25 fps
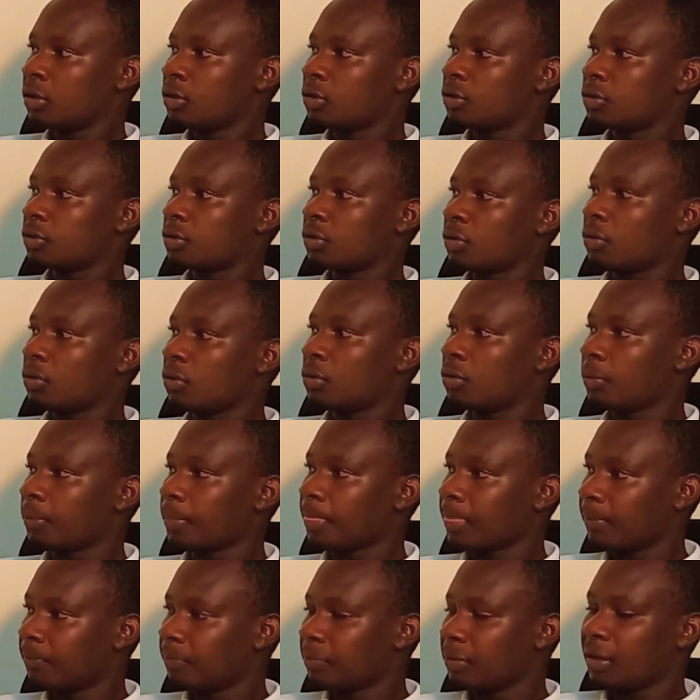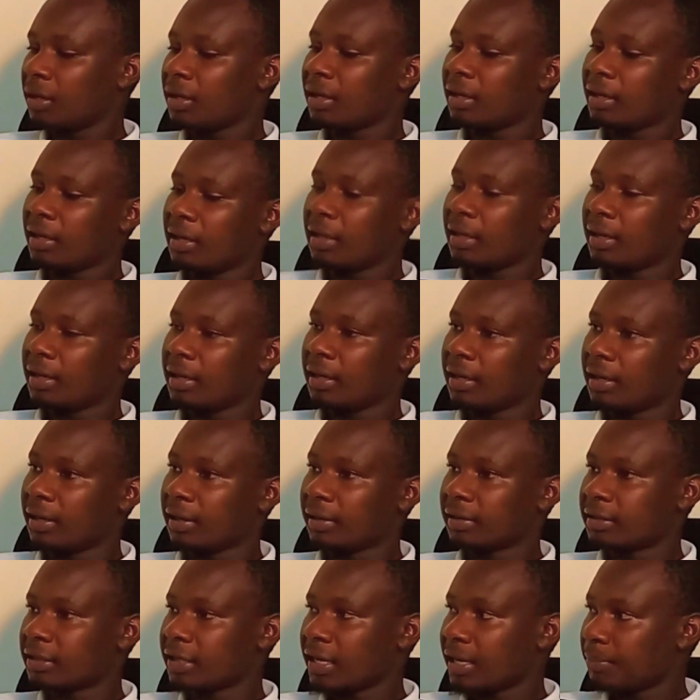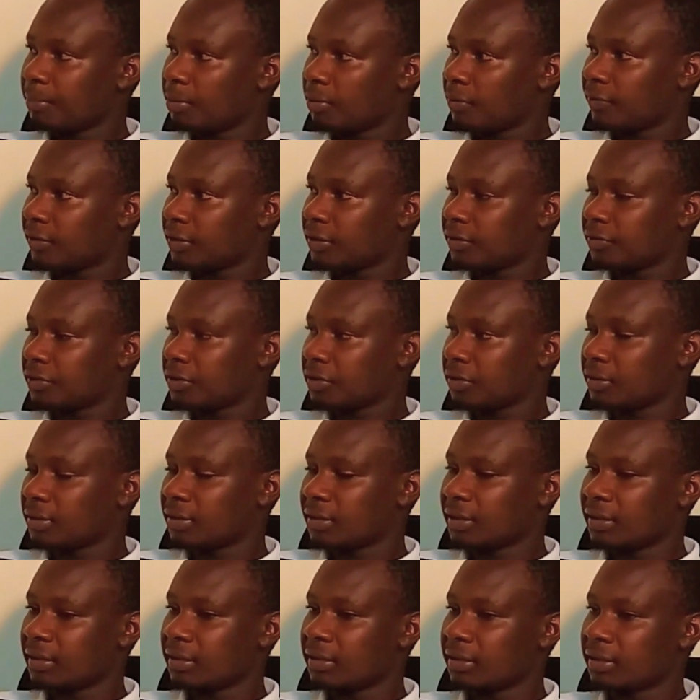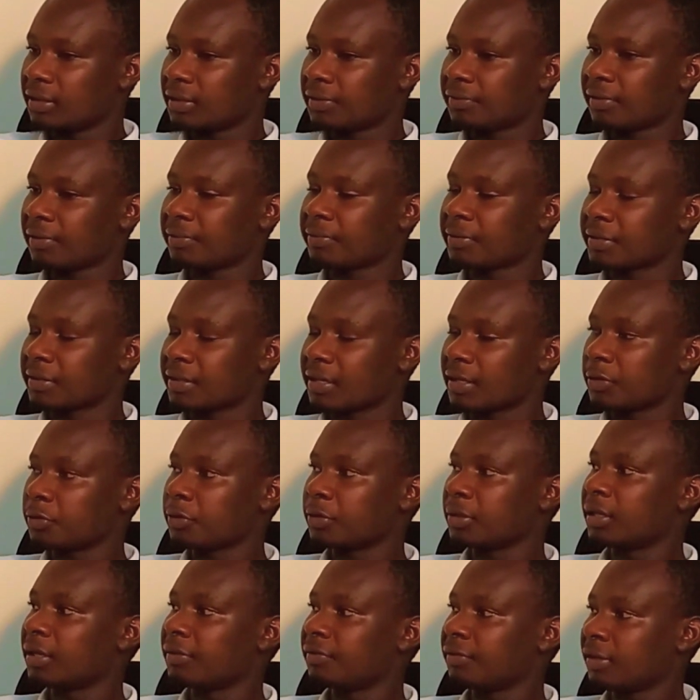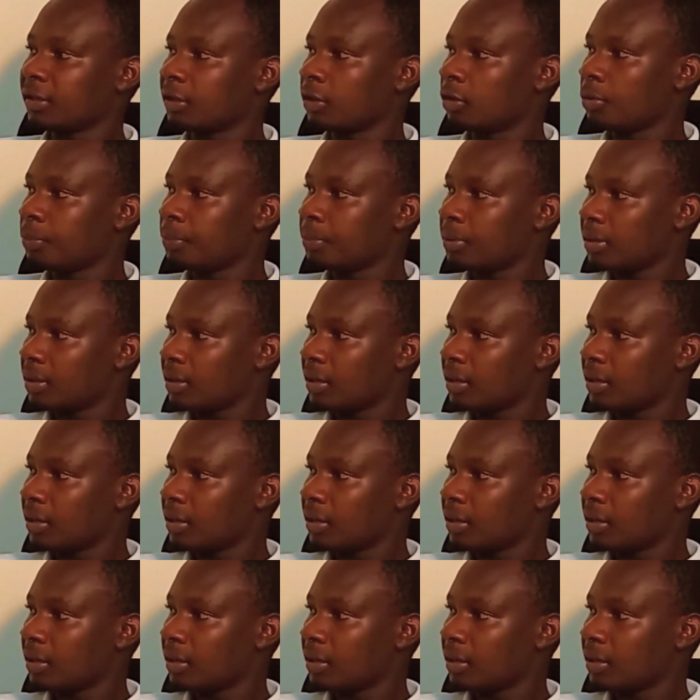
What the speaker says: So the type of artificial intelligence frameworks that we develop,